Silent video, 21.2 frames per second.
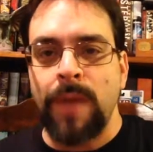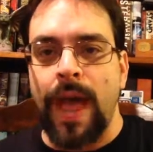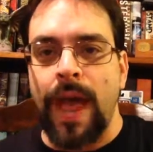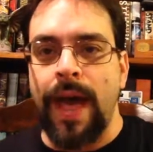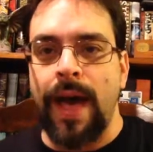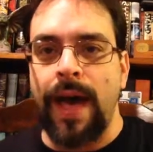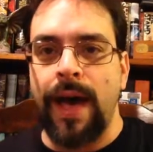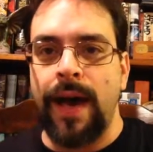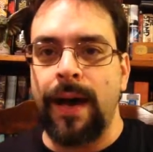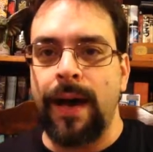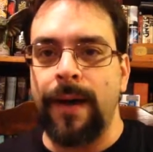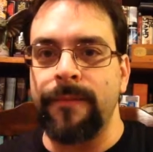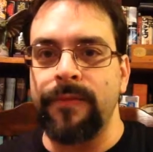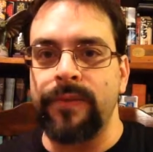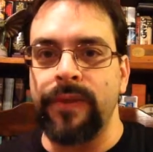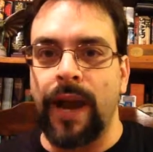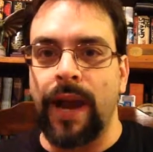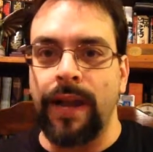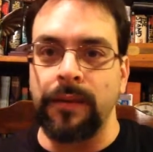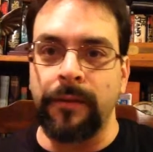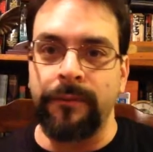I
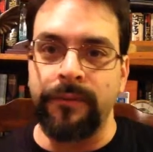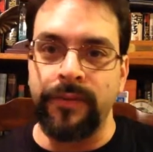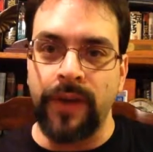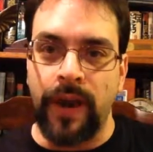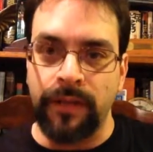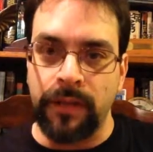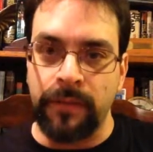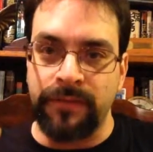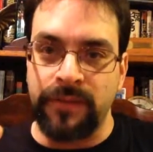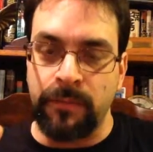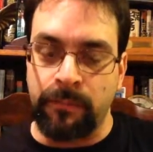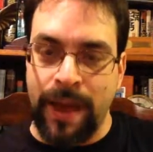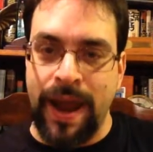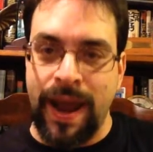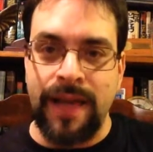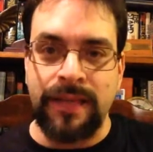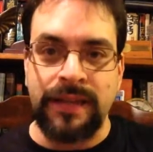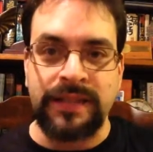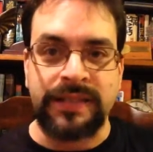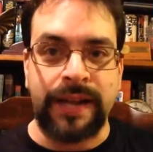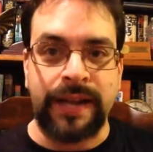love the
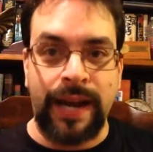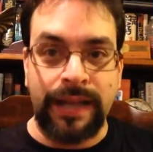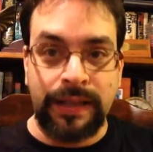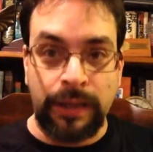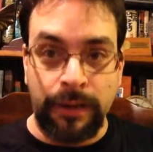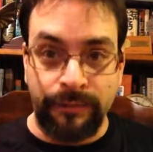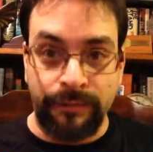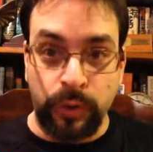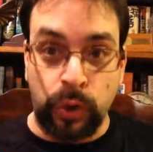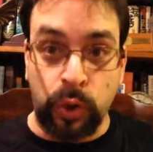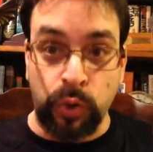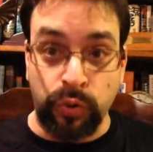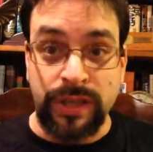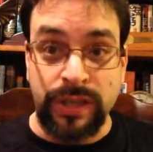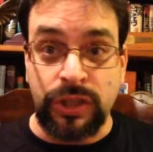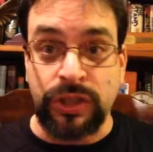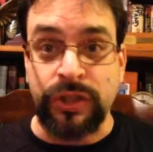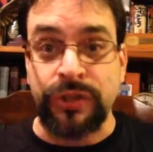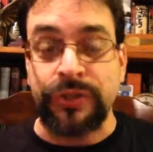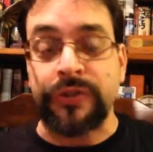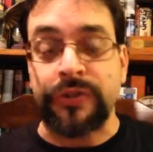palace. I love the
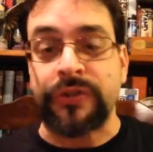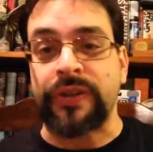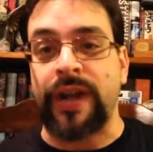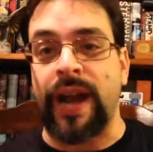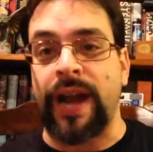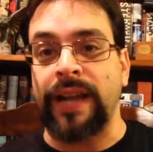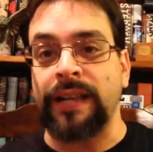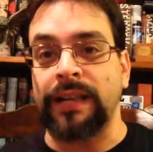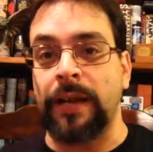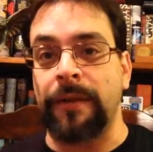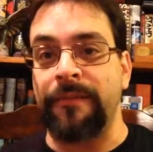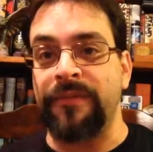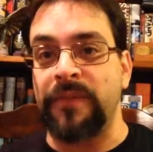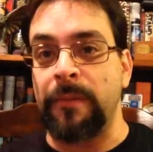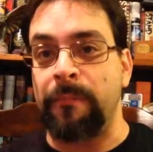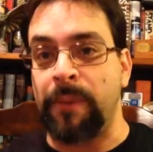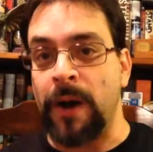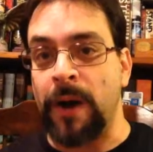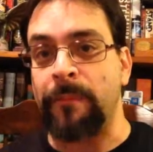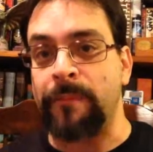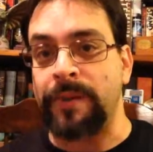creatures. I love the
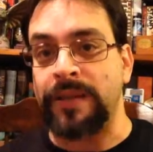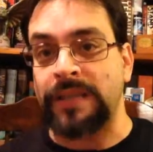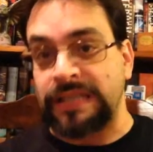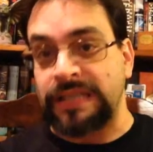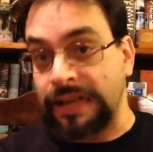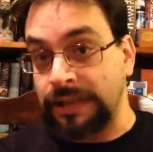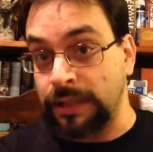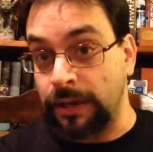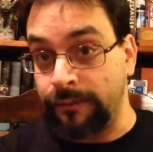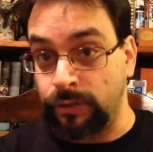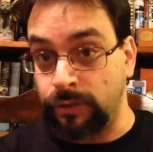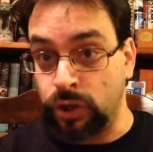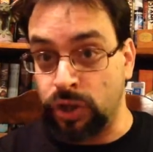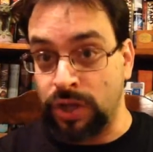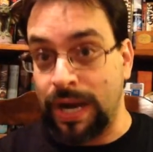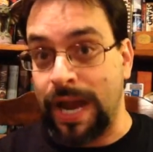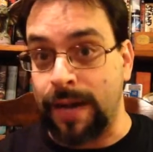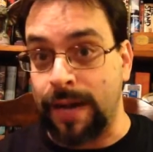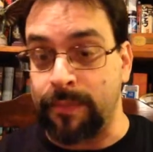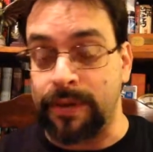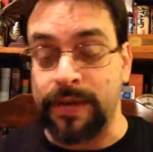puppets. I love
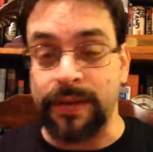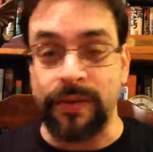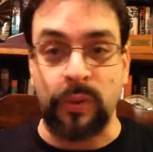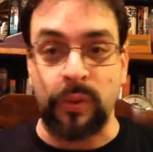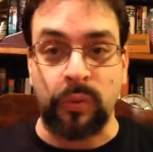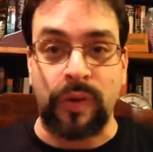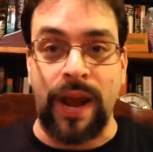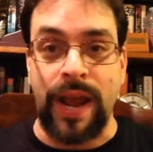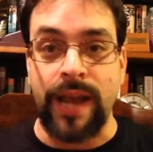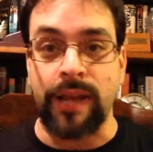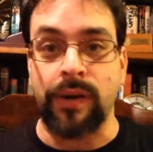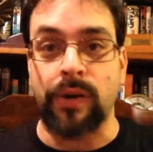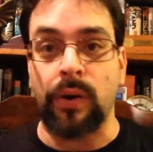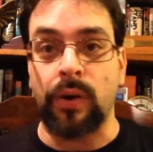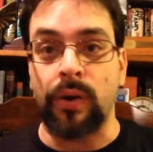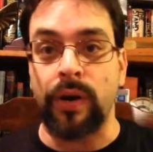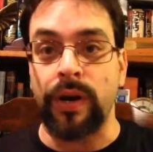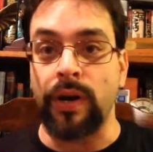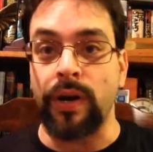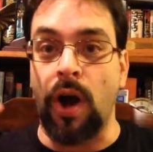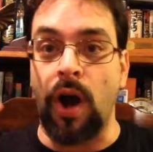Jabba and the
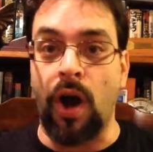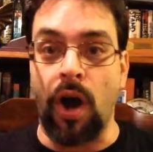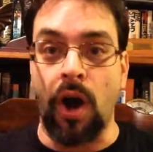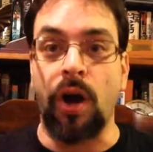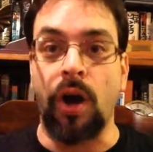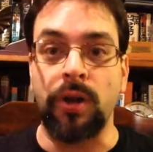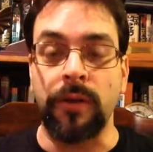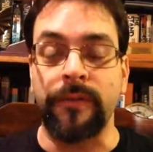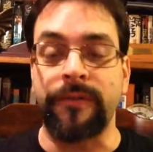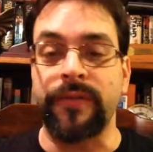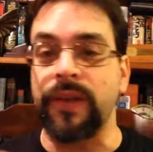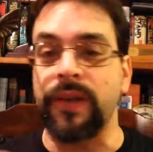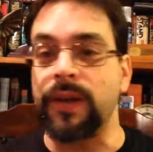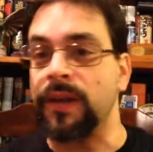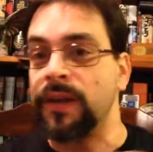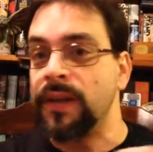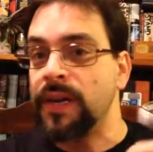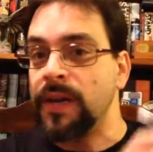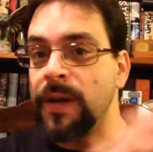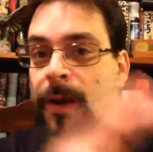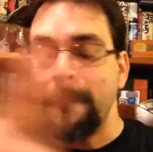Rancor and all of
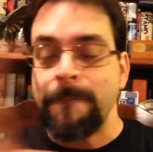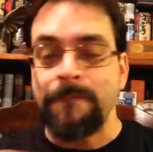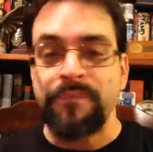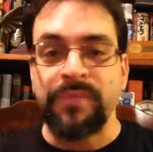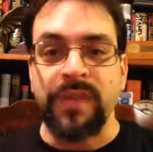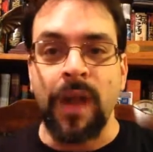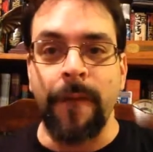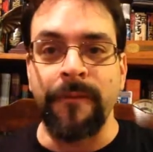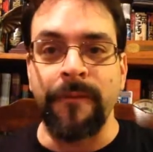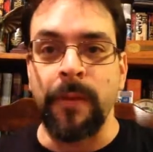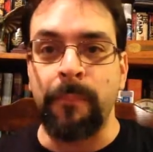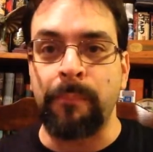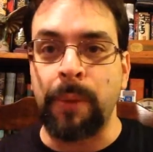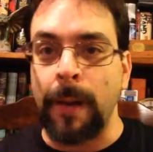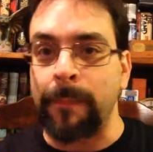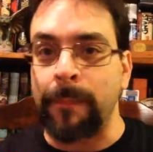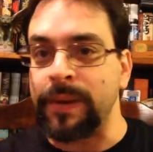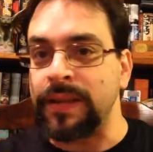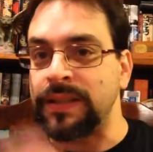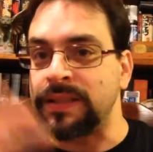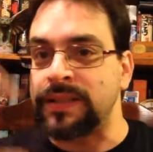the
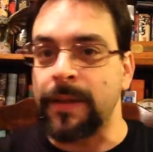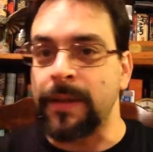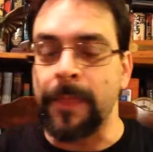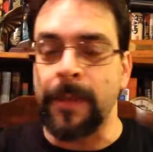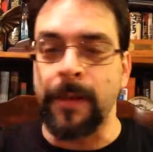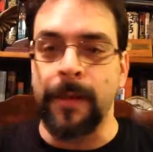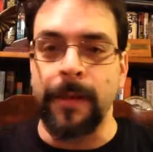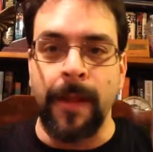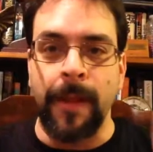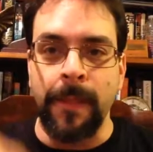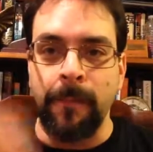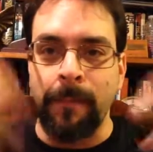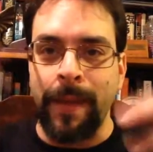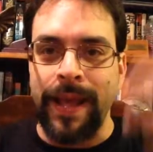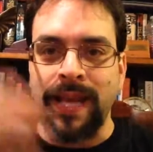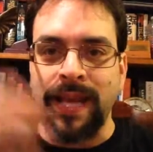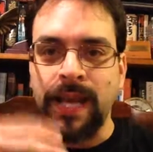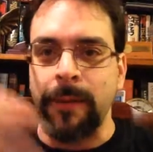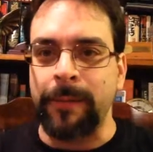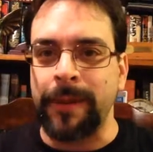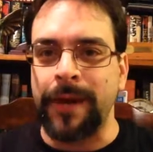puppets and the
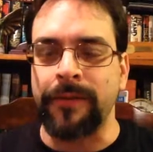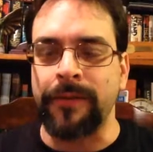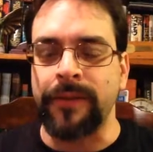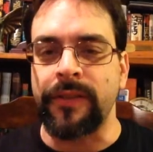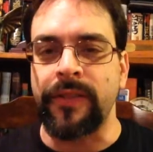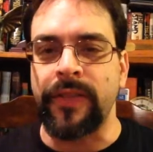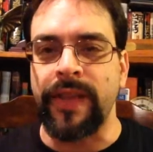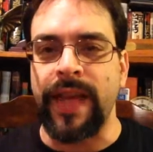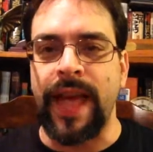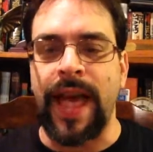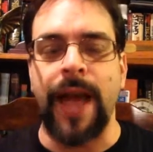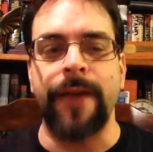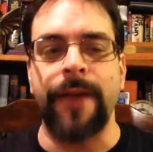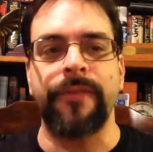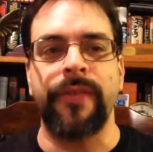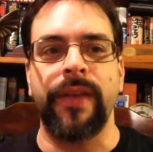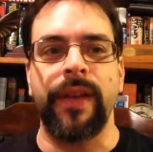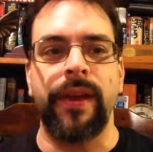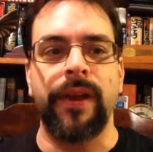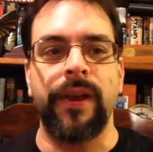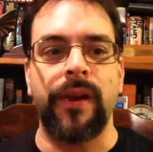makeup and everything that they
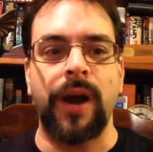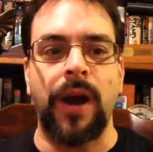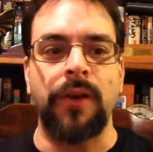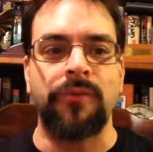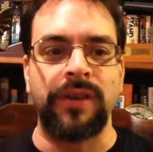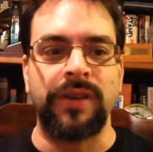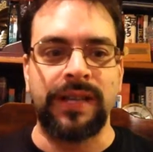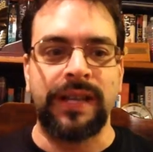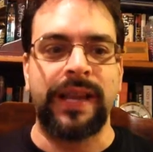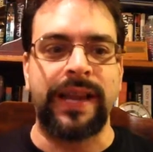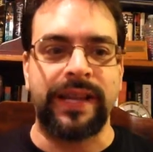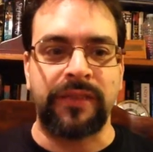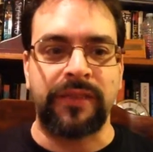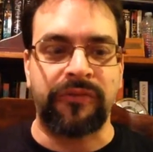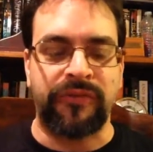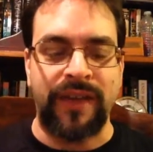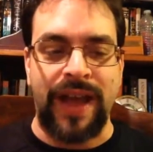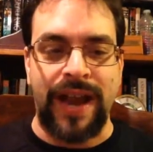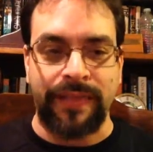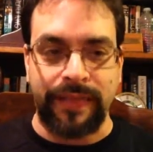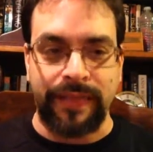have there. I really like the
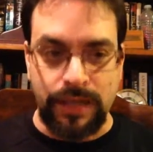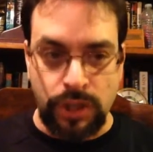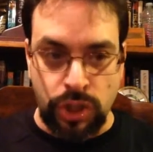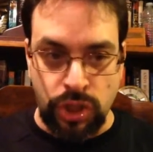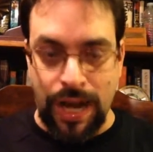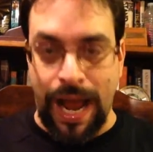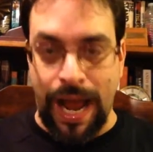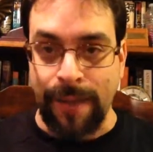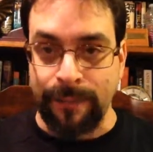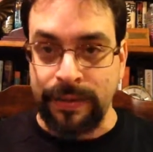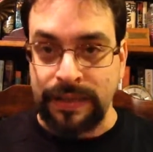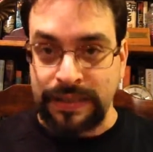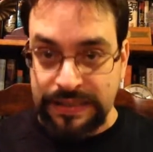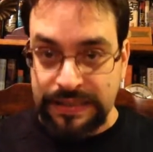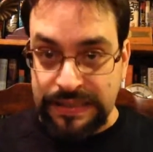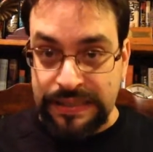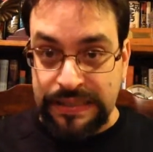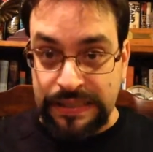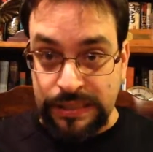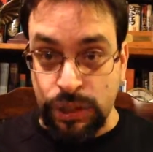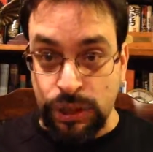fact that Jabba
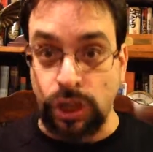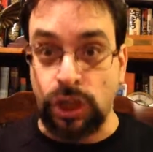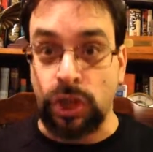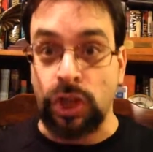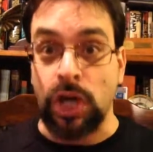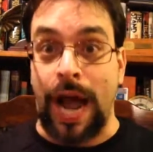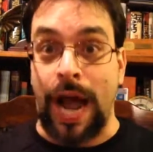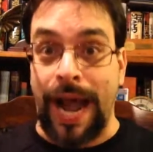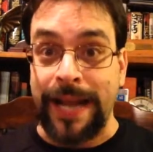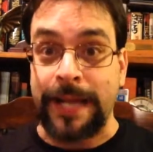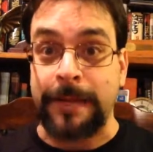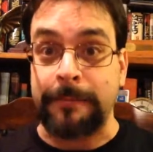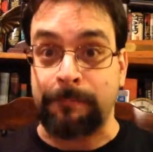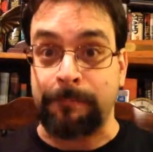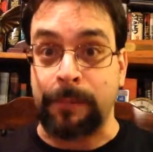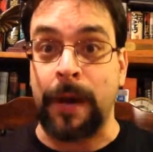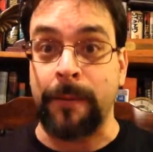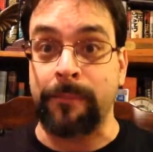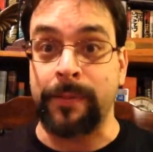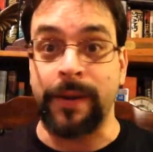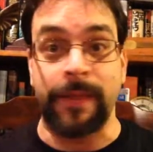is this giant
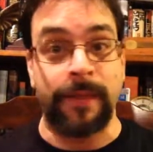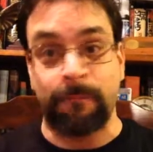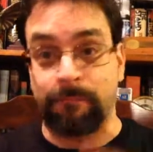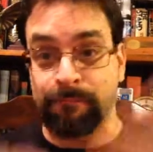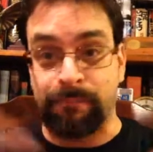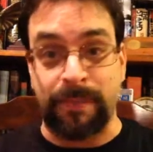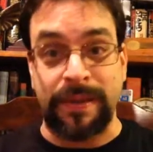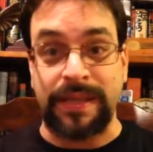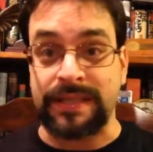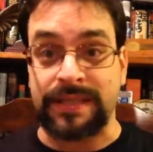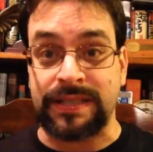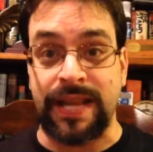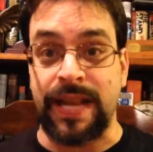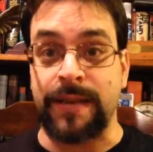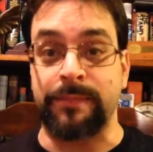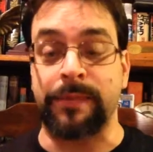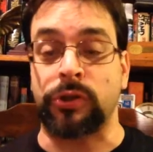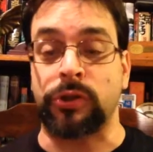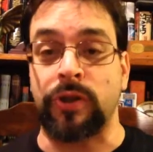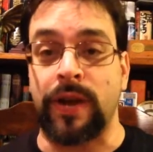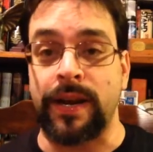puppet, the biggest
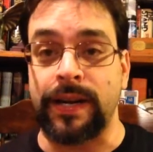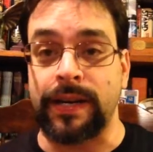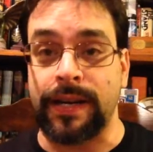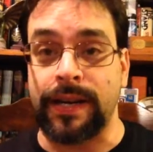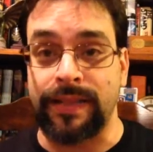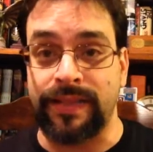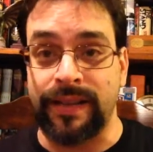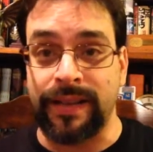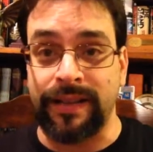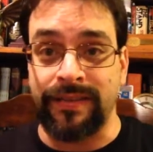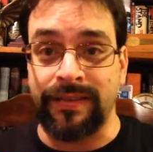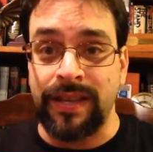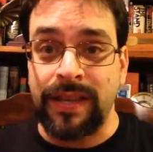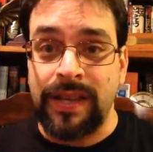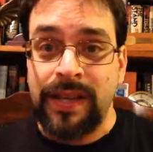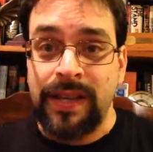animatronic I think.